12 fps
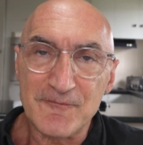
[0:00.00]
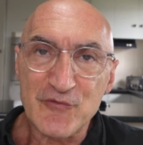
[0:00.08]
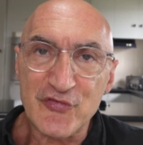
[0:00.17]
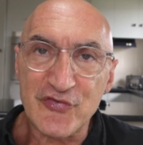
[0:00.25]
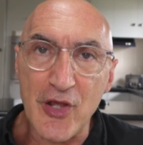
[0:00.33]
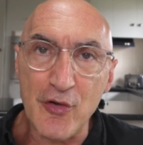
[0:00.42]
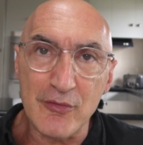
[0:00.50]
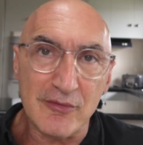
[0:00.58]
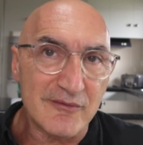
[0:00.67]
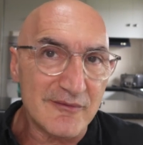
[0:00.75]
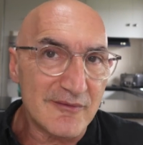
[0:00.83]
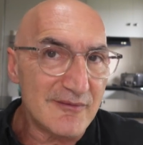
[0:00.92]
So
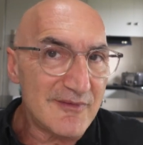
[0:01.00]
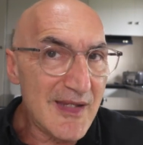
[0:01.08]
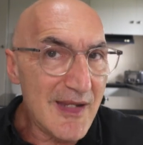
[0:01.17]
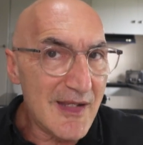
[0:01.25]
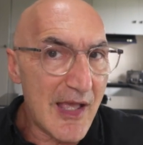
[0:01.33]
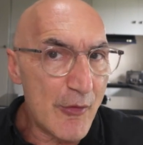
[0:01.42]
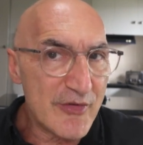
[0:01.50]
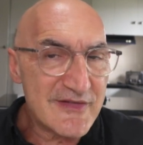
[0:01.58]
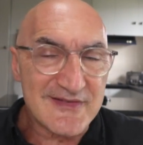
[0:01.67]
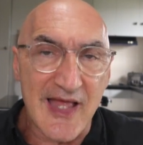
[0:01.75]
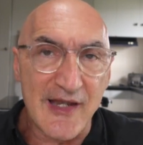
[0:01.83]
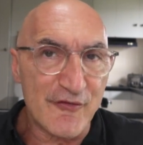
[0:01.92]
there you go. We're
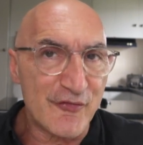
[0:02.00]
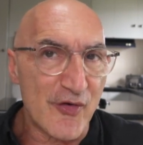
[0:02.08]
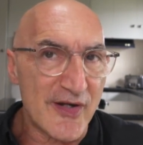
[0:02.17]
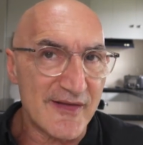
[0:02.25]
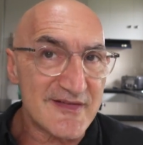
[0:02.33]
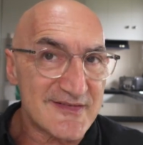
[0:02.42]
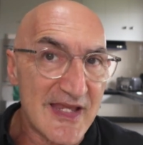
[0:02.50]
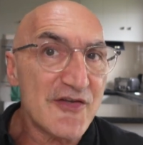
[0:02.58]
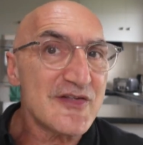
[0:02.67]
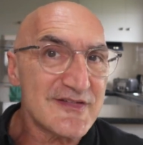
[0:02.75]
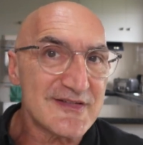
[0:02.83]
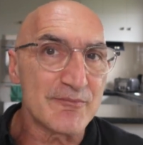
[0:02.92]
starting to find that there's
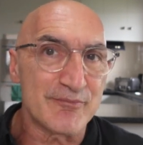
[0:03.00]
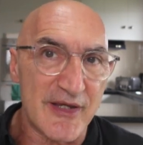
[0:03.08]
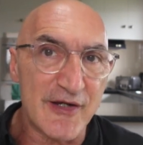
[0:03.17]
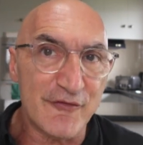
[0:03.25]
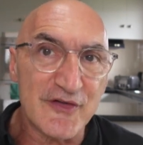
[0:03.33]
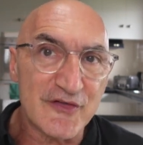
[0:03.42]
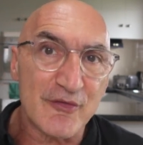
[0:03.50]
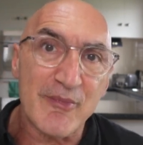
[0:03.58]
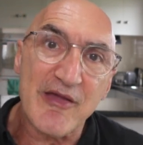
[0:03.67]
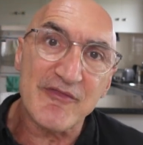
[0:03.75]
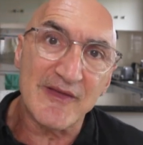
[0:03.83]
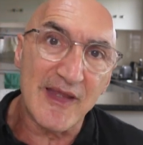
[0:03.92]
actually some benefits from
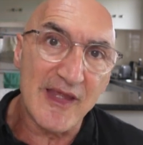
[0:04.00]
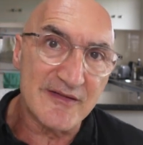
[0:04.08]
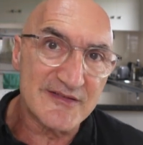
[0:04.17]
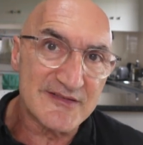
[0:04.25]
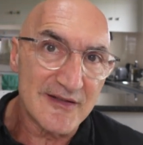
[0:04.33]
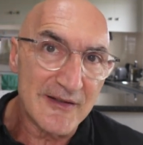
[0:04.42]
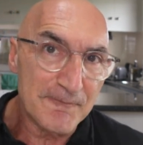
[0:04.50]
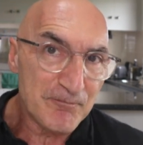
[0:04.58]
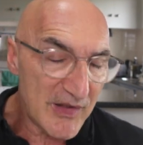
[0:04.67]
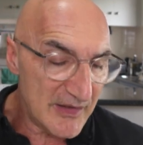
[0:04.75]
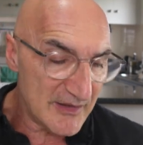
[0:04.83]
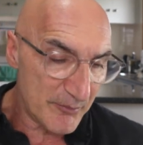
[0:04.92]
having eggs
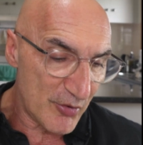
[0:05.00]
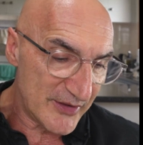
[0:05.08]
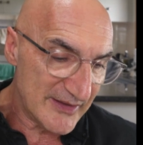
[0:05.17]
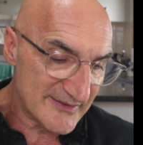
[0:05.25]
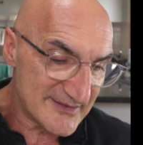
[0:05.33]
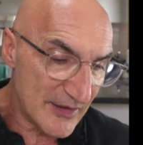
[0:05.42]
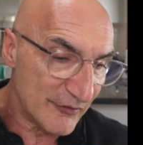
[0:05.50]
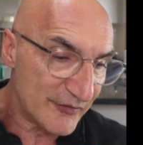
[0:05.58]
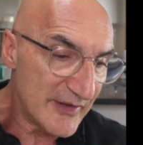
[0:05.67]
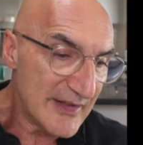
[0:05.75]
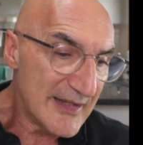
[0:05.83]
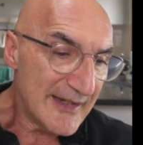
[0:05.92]
in the body itself.
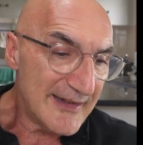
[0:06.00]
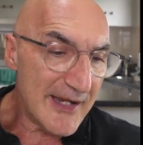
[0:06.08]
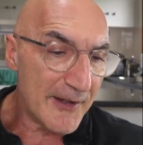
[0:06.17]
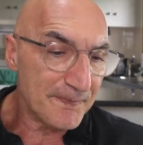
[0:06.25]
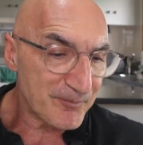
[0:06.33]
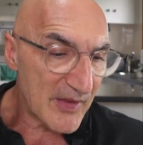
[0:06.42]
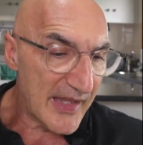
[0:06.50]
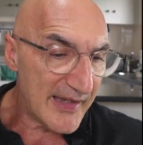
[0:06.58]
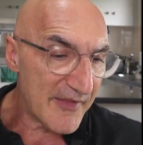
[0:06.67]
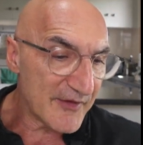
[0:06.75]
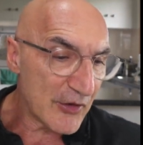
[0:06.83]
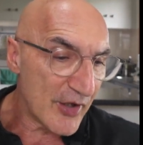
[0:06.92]
Now,
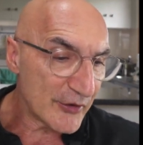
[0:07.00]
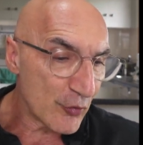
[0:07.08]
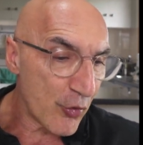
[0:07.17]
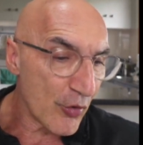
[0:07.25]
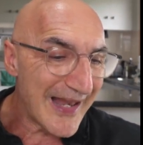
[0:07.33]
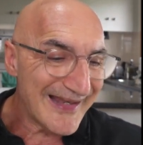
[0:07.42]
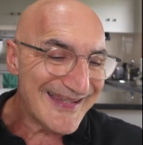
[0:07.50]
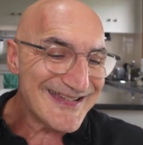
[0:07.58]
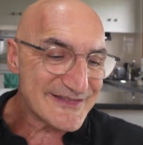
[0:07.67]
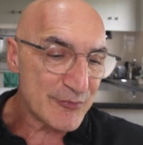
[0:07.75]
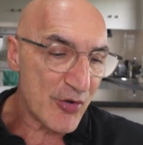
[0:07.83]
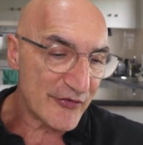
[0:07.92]
another guy called
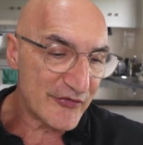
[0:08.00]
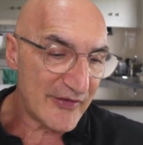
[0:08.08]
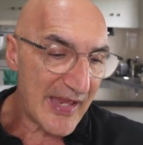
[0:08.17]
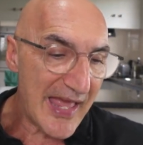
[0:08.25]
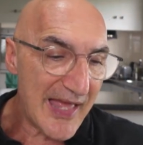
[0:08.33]
Lesmos